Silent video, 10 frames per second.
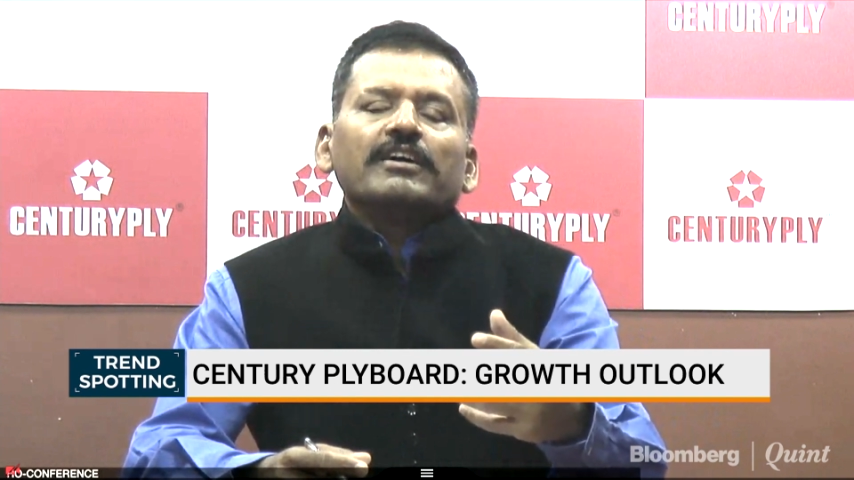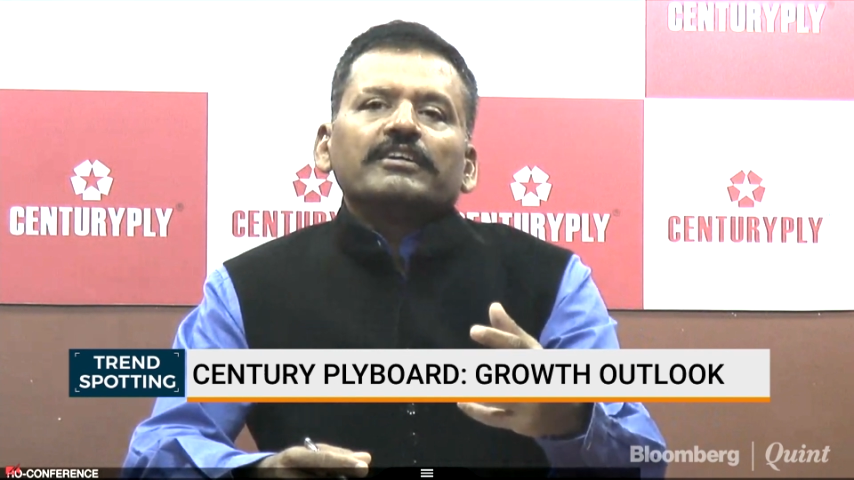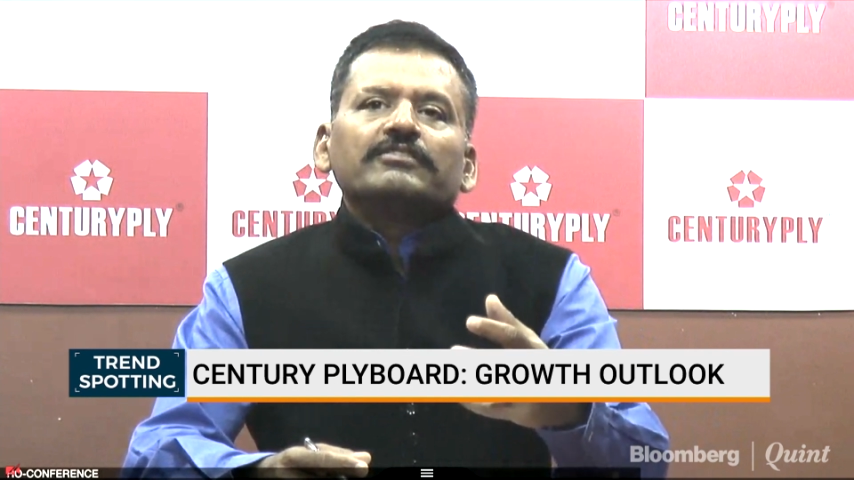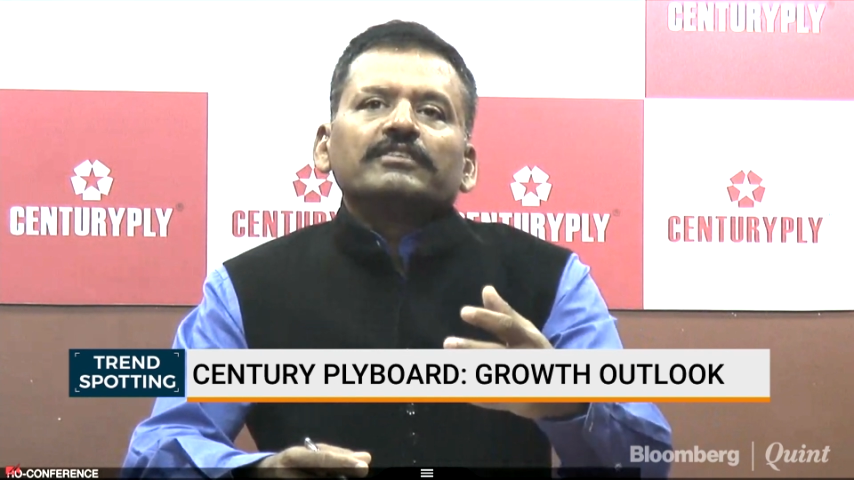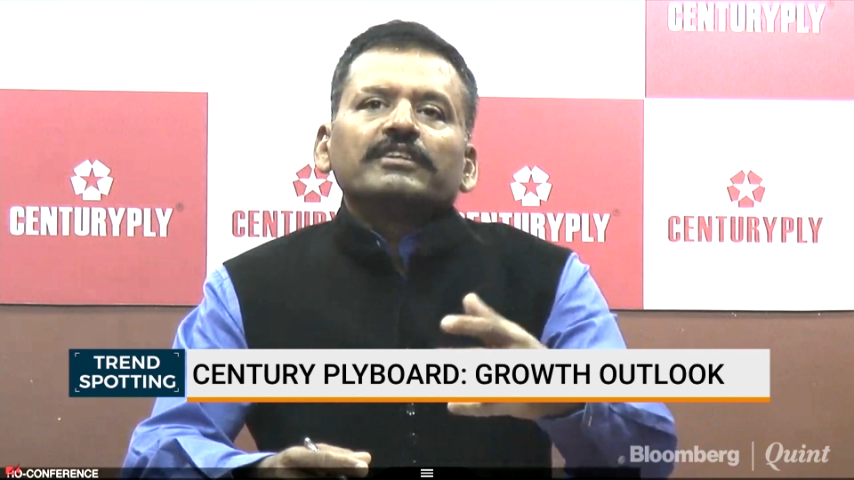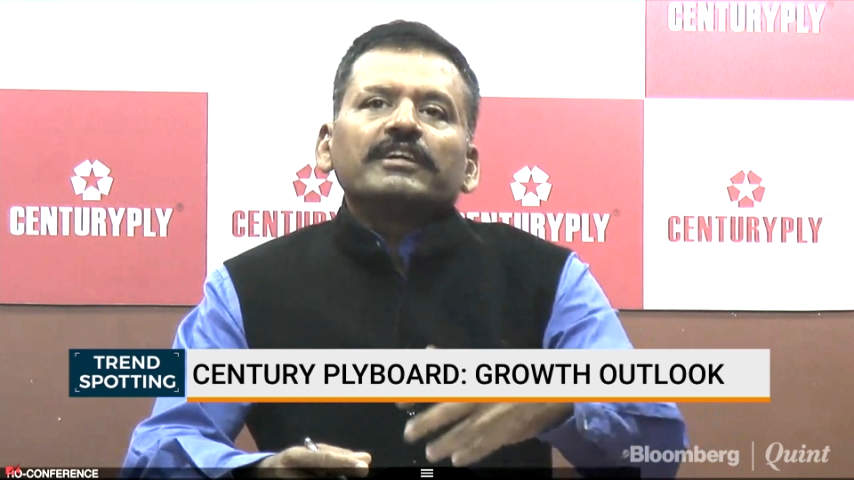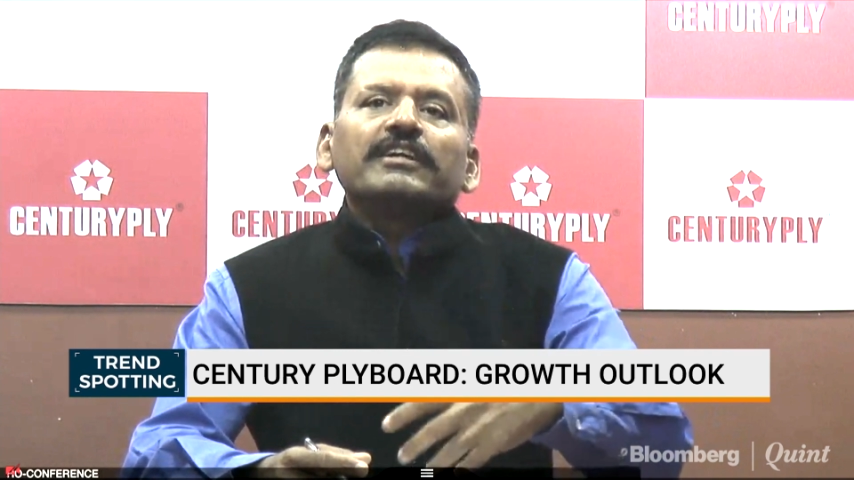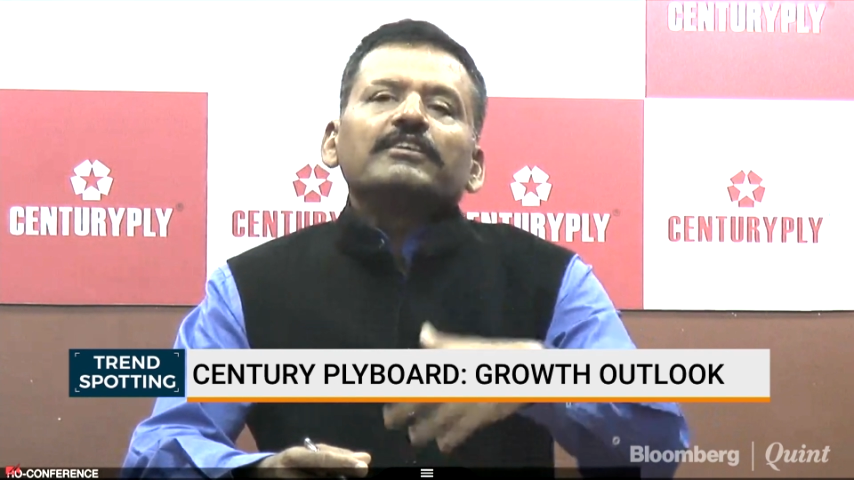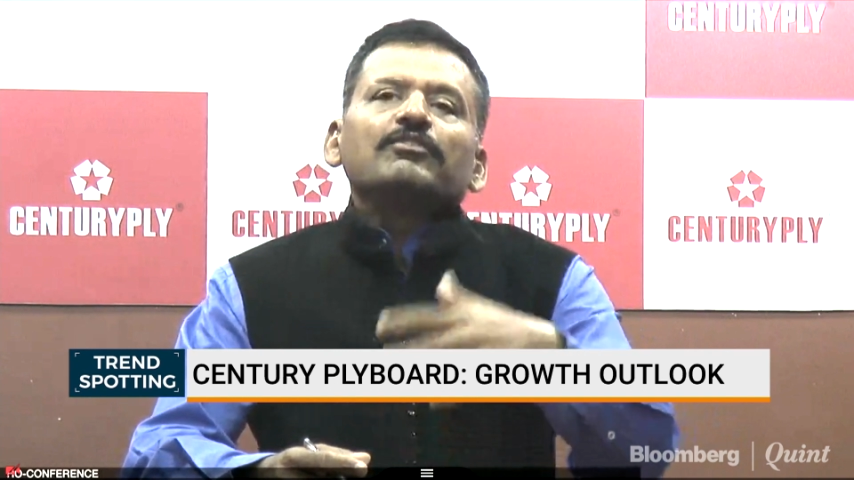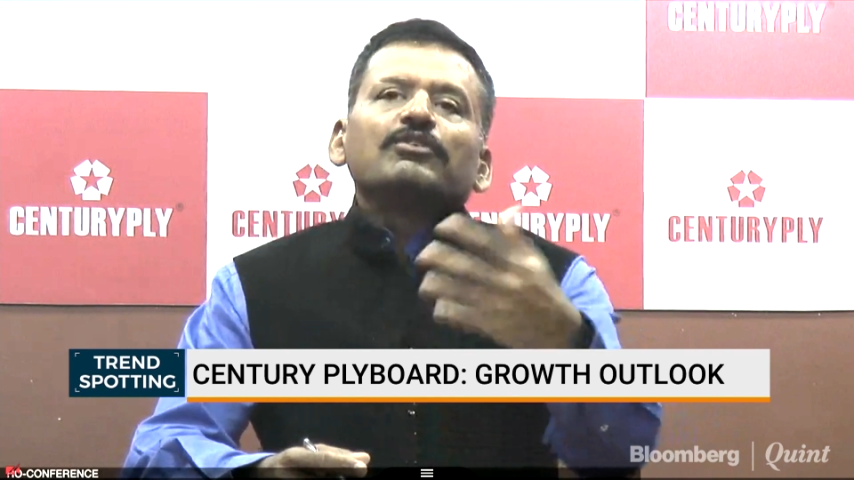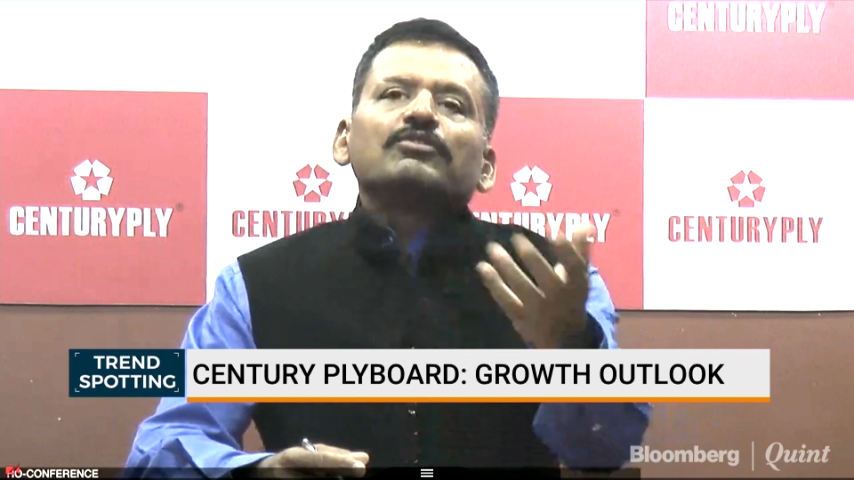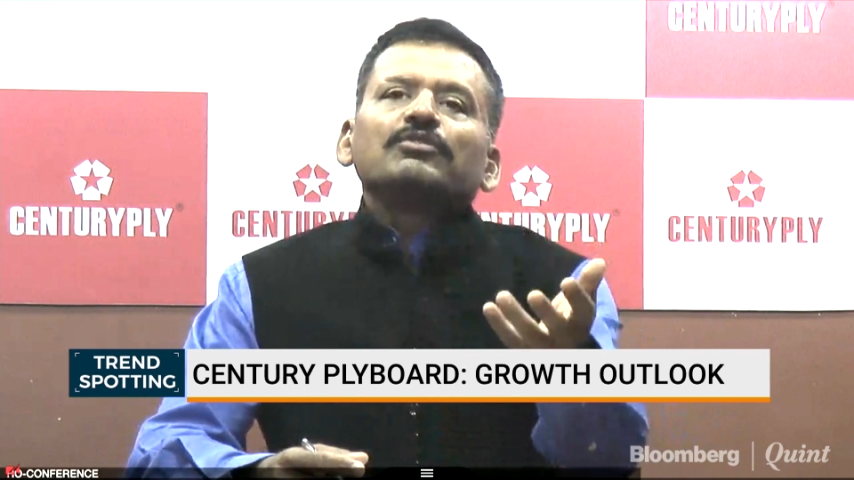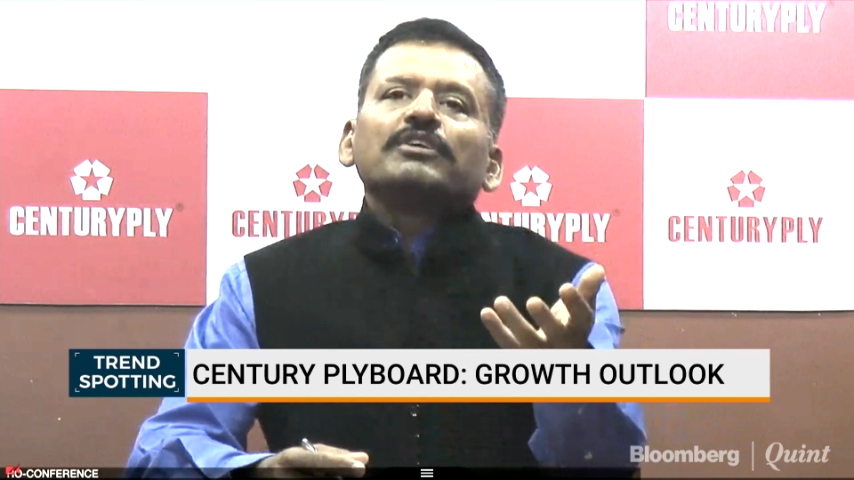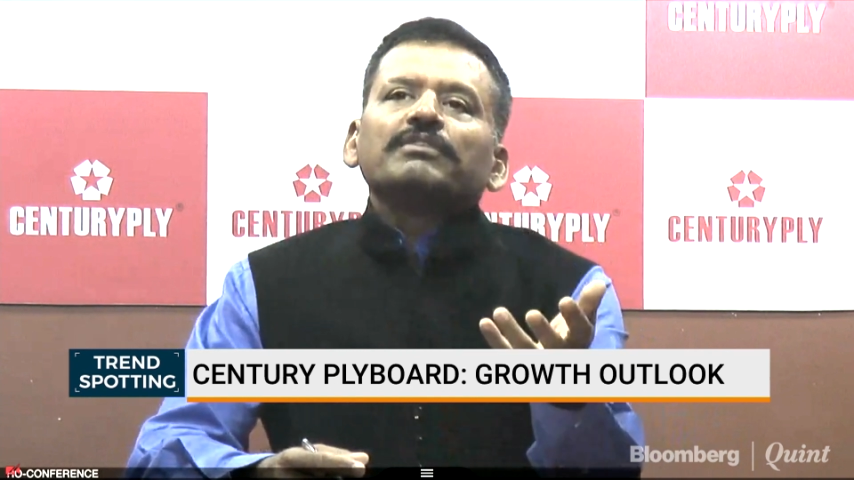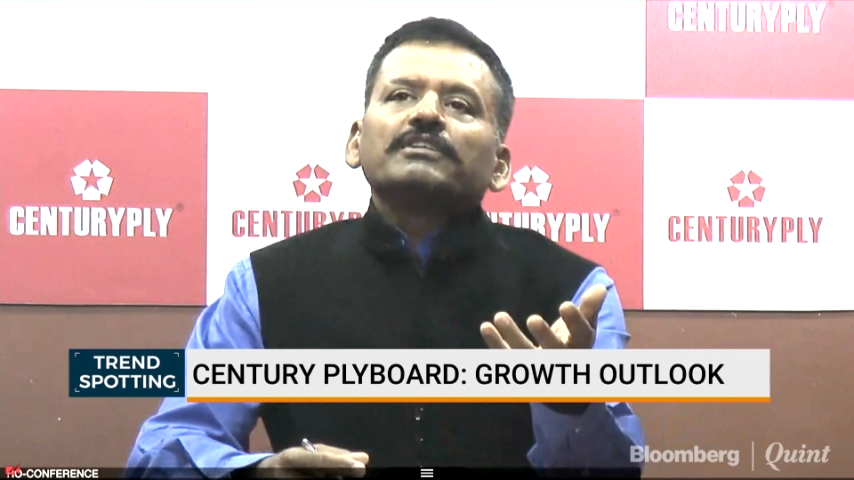is really going
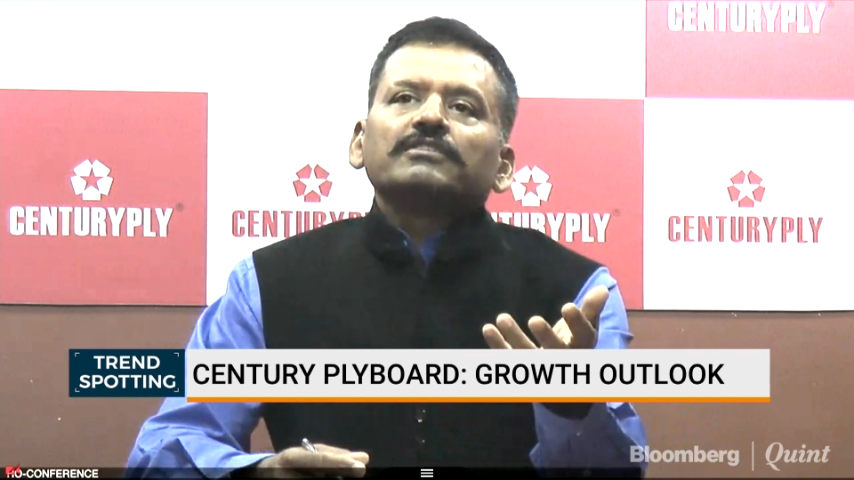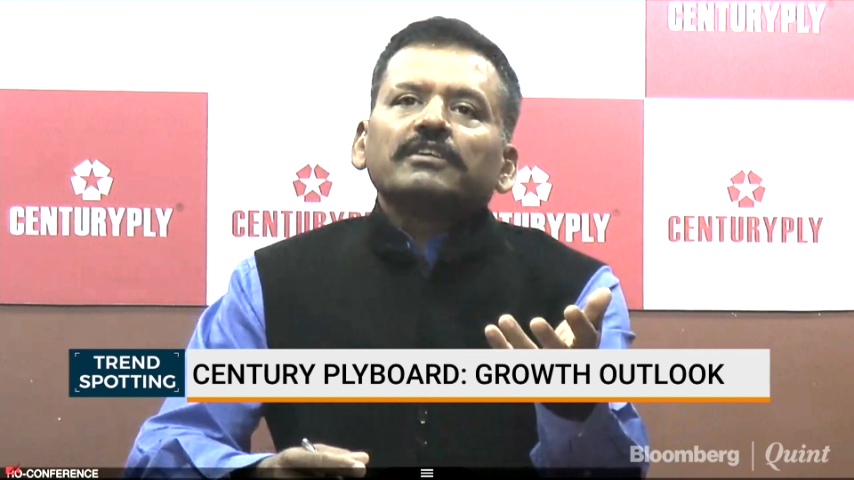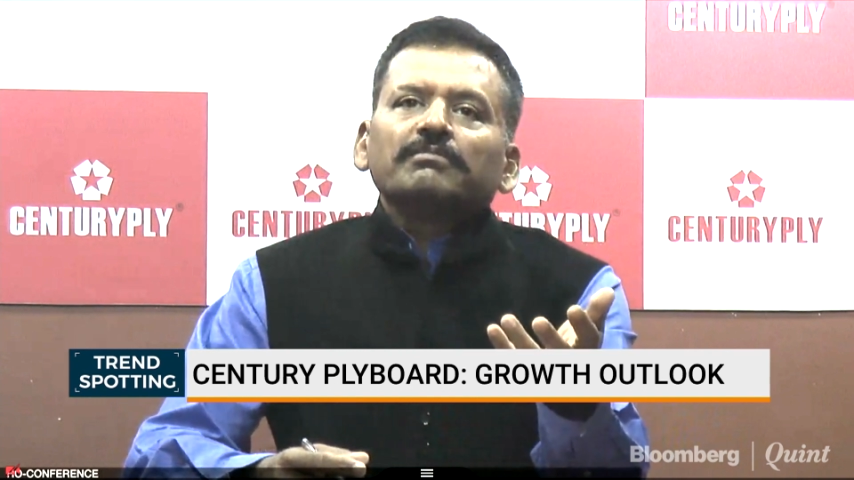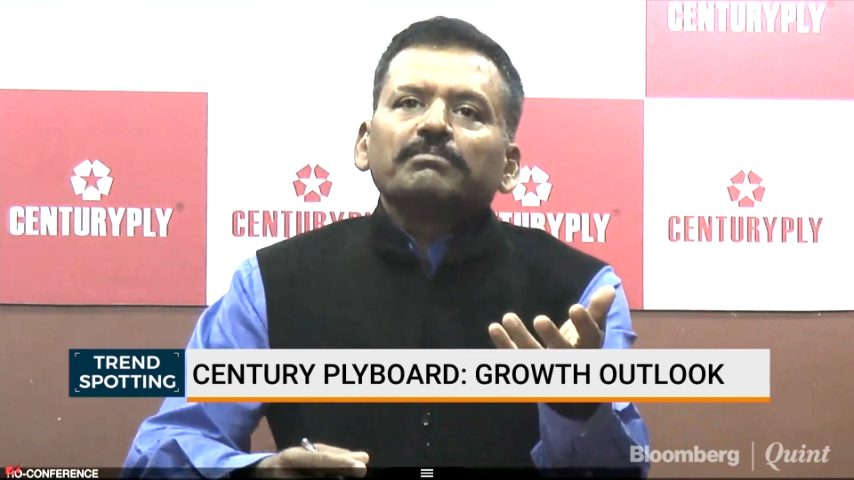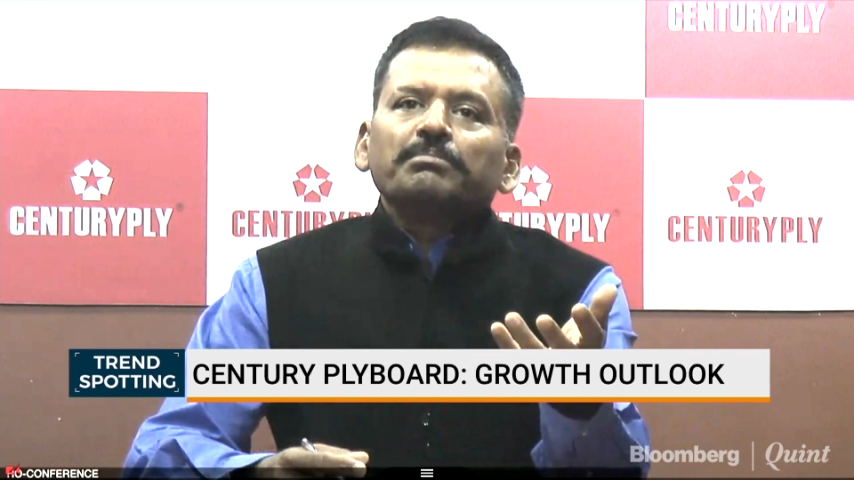to give us a